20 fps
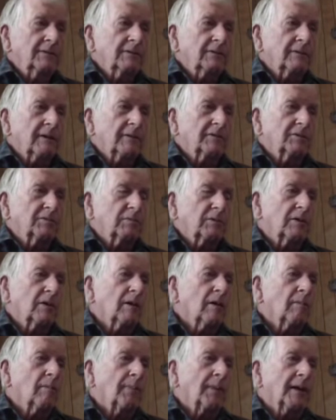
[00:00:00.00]
So I had some
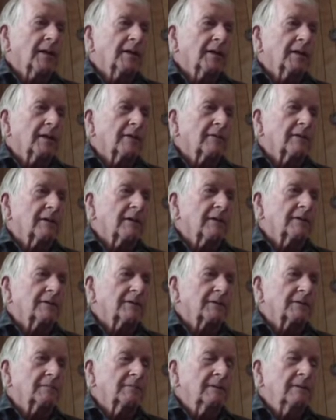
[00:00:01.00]
gold paint out there,
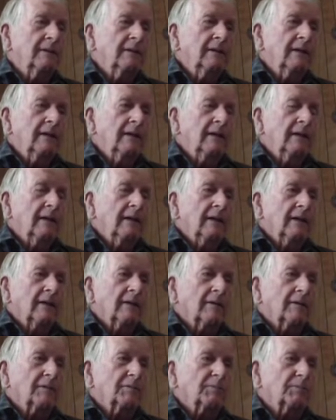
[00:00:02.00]

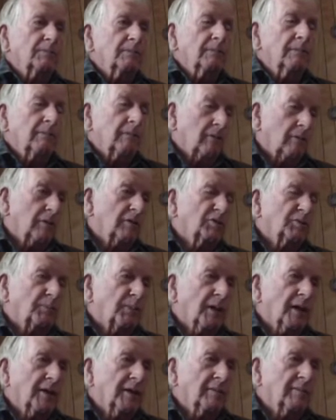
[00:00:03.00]
and I
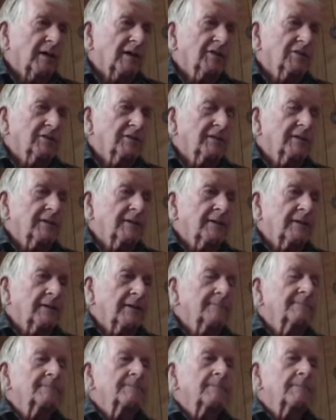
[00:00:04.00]
sprayed them actually,
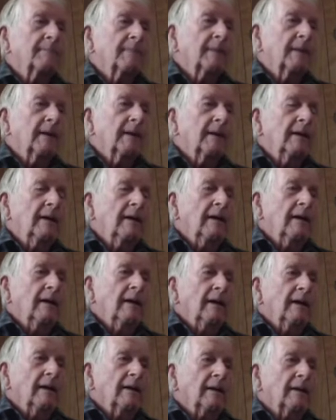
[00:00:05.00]
and
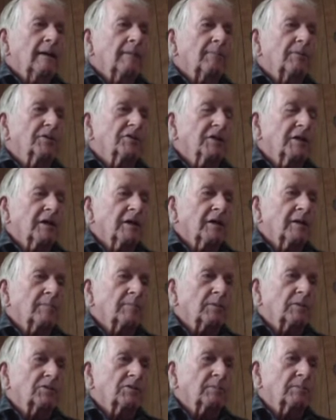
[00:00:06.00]
presented
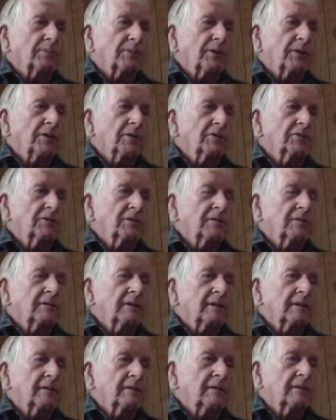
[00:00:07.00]
them to St Peter's
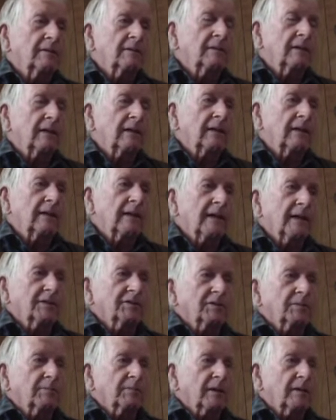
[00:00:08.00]
and
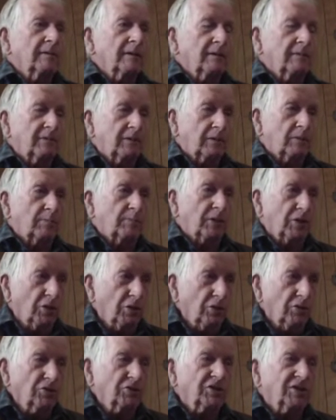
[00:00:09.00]
asked them that it could be
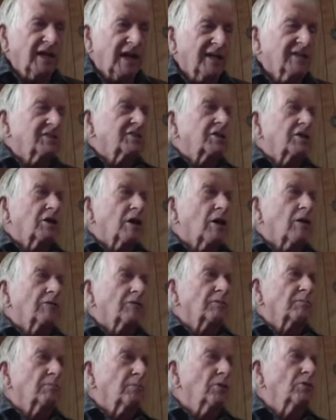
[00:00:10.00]
used as the
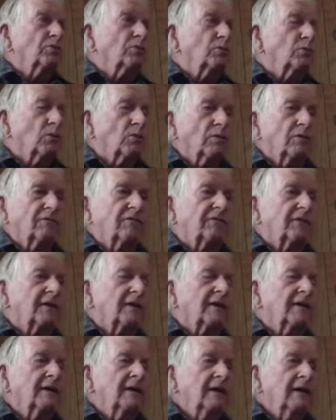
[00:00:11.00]
Golden Boot Award for the